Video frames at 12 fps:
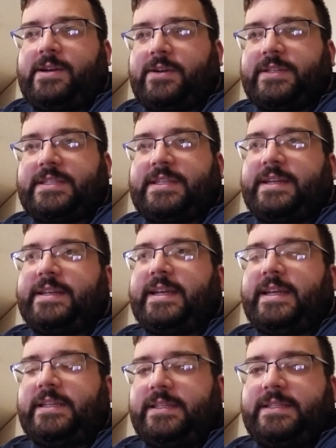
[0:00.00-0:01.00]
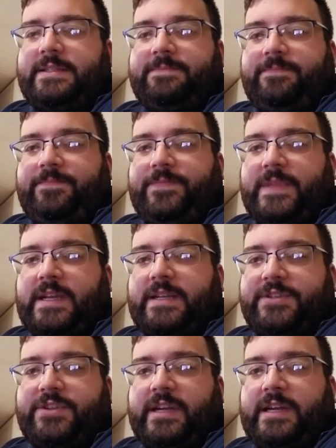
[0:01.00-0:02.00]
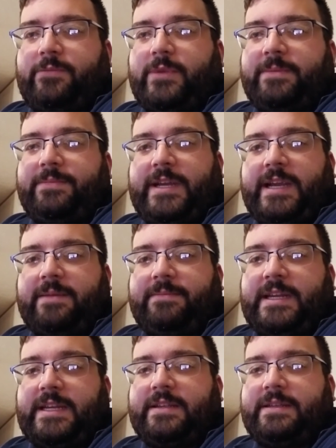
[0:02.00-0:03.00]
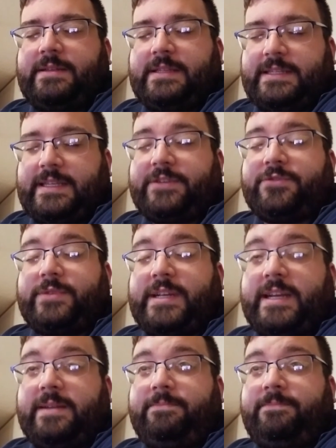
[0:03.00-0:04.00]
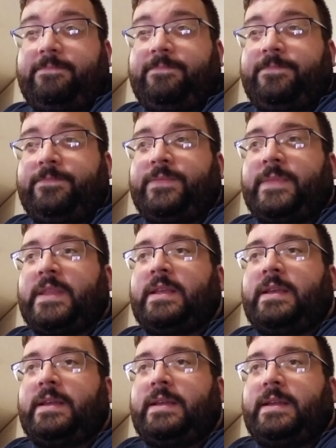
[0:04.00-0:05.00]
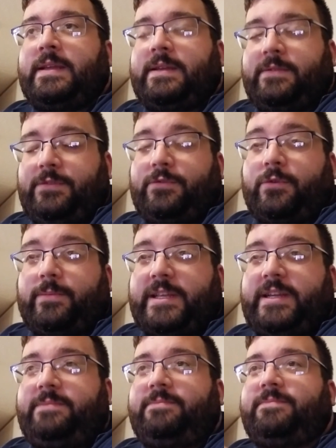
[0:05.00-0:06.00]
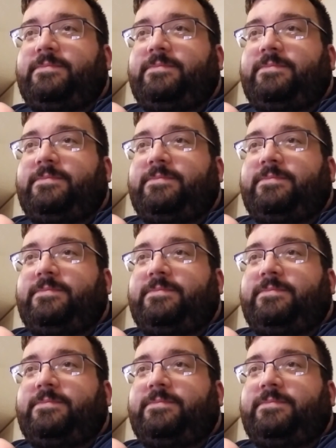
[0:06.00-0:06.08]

on Sundays, starting at 1 p.m. Central Time. Normally.